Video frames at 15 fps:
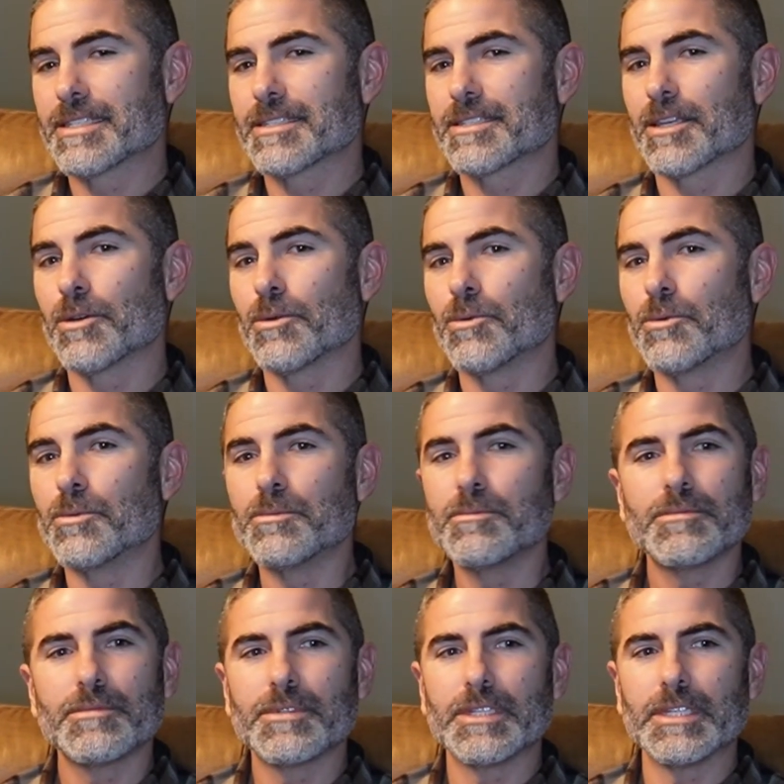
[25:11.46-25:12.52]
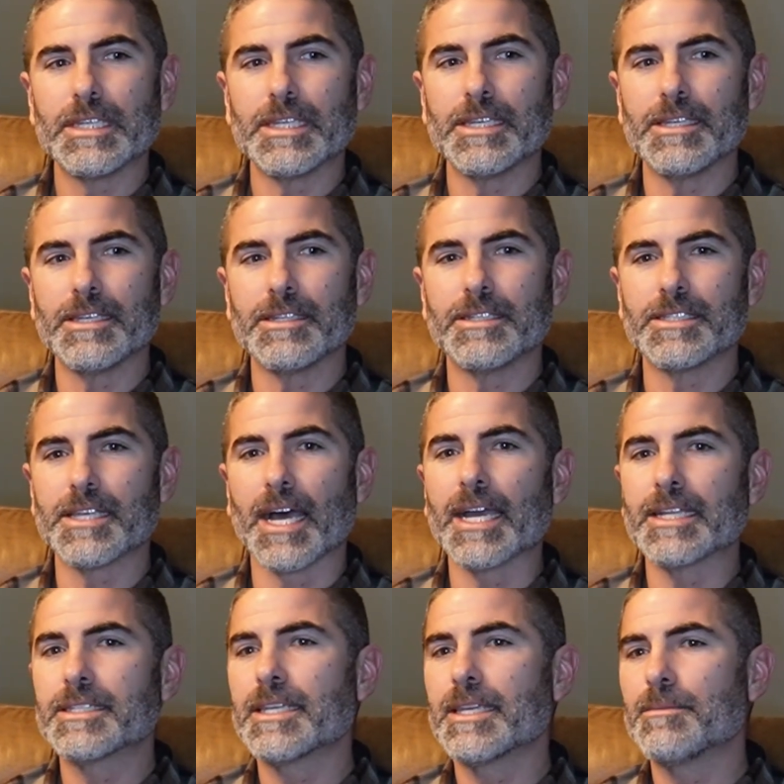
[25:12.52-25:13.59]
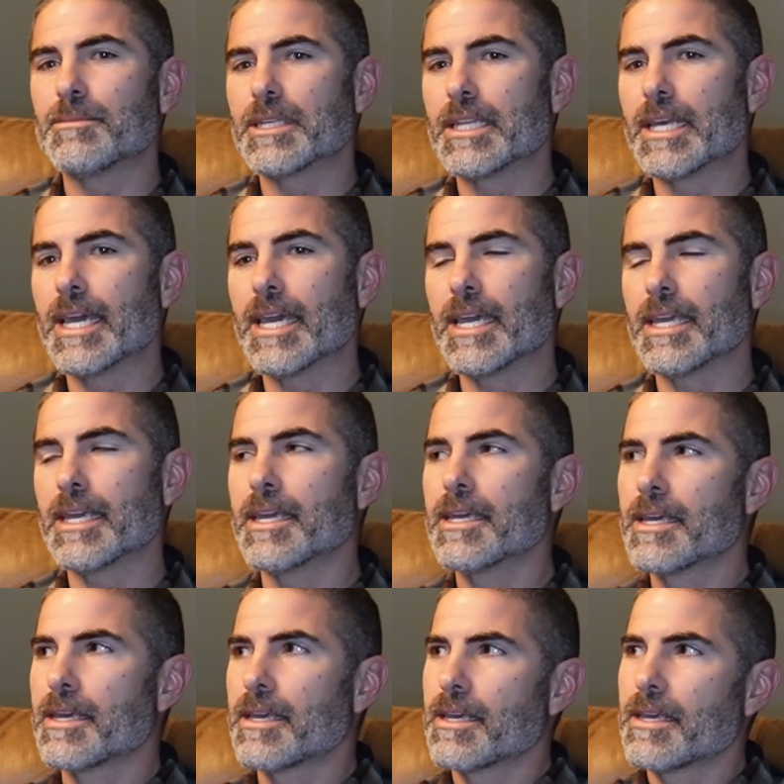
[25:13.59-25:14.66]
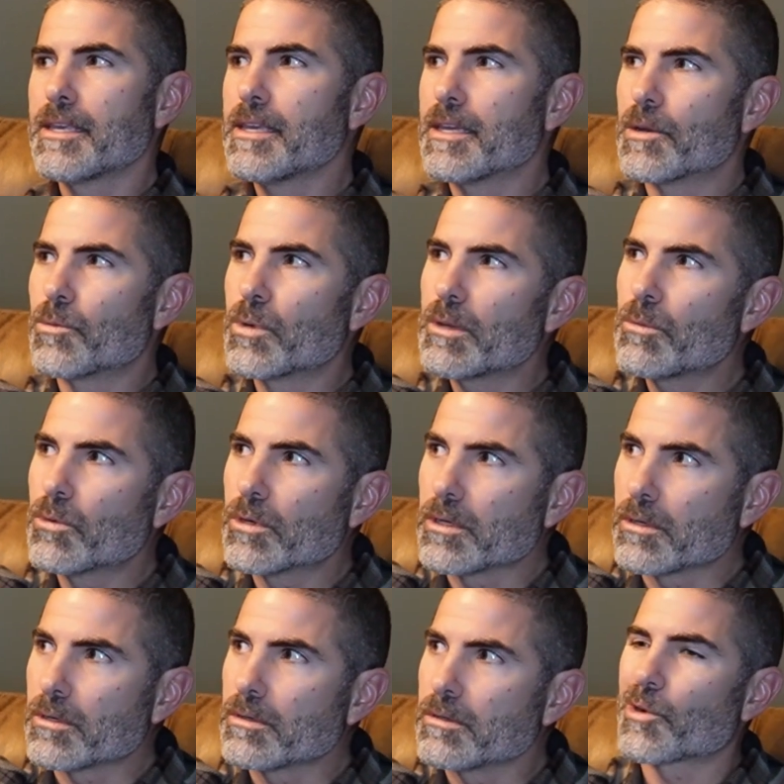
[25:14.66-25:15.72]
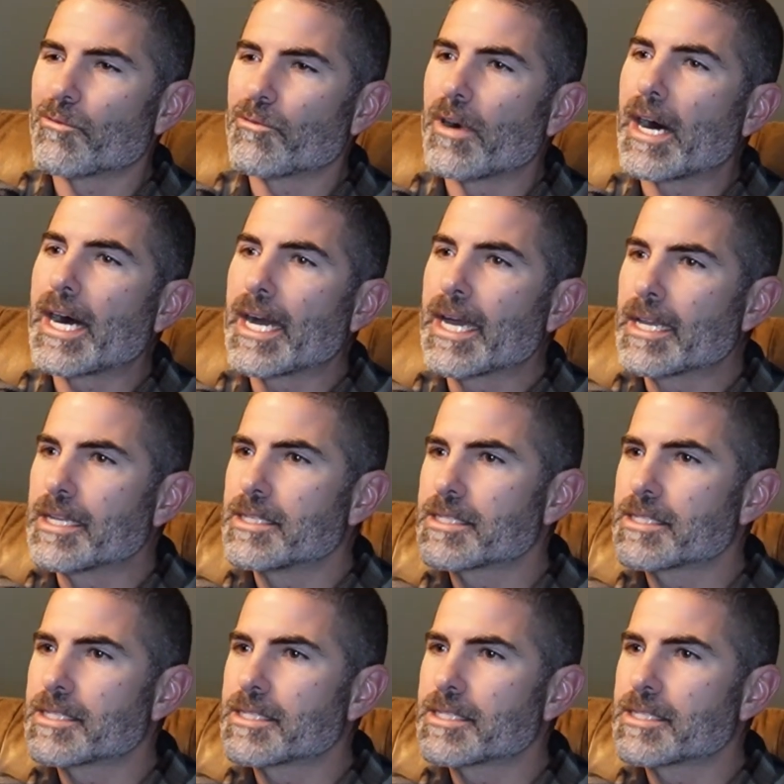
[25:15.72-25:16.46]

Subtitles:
So the design team today, we will provide